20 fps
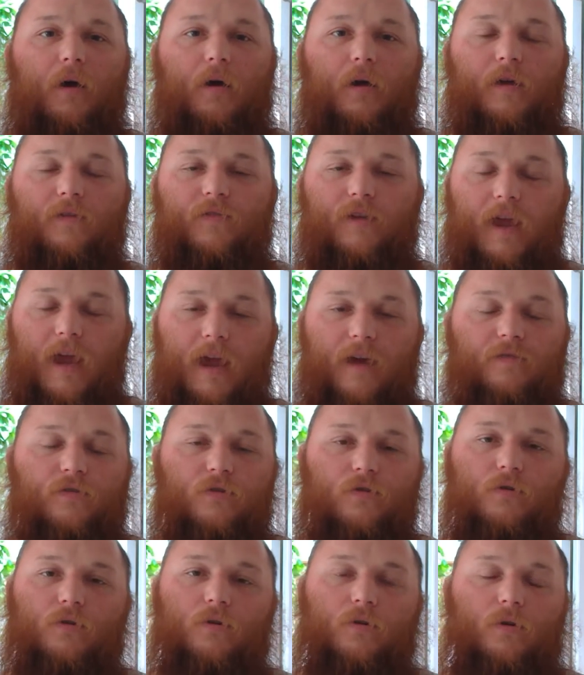If you have
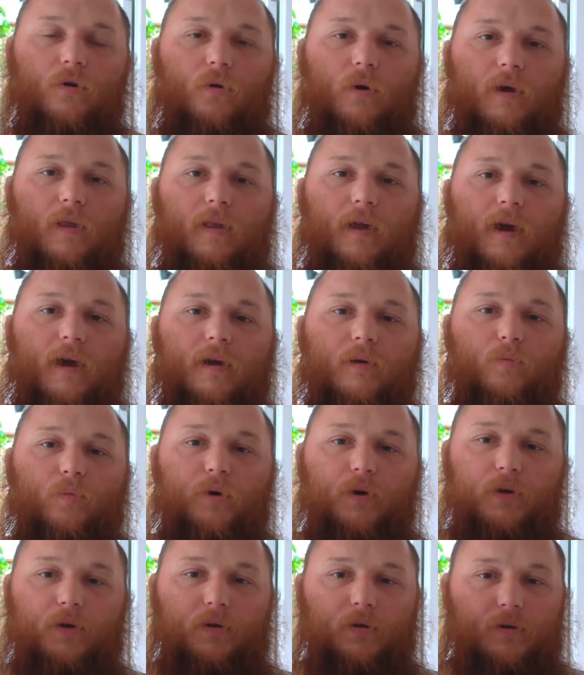to, you can go online,
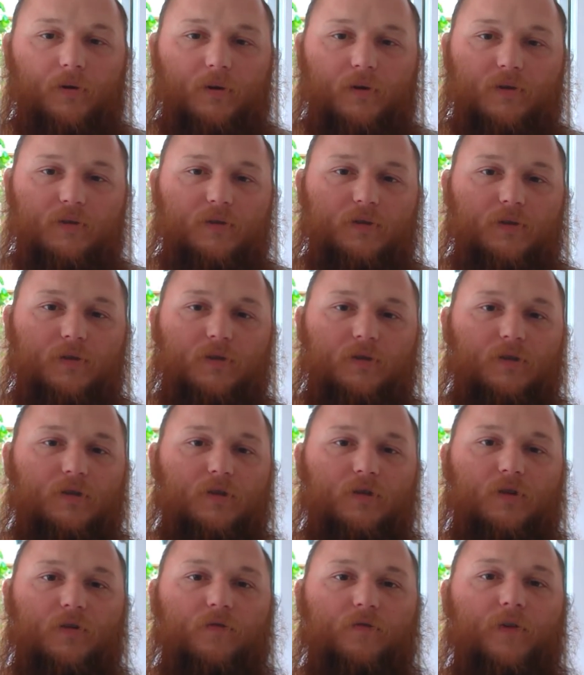but it's
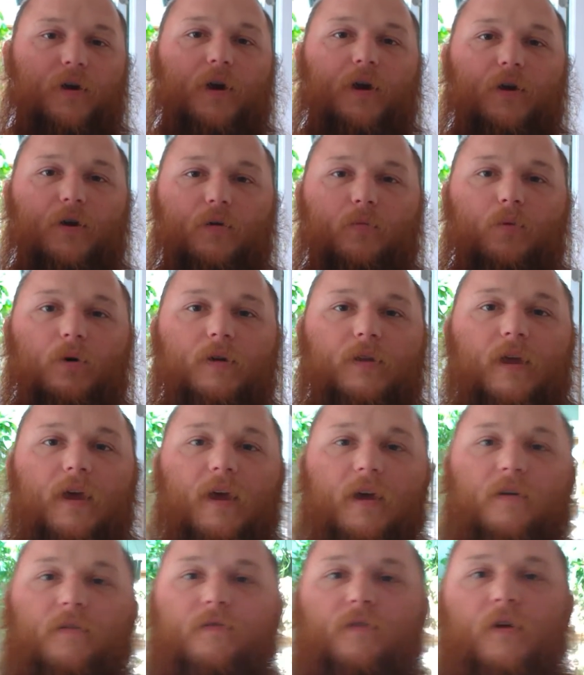just a very good book to
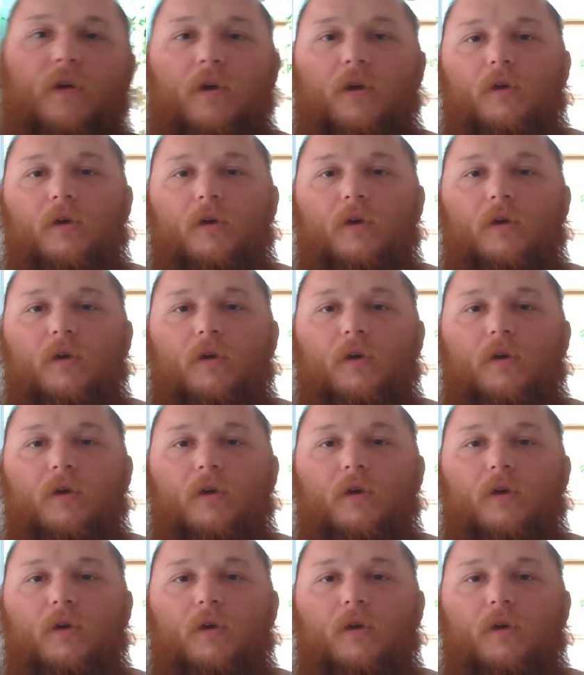have.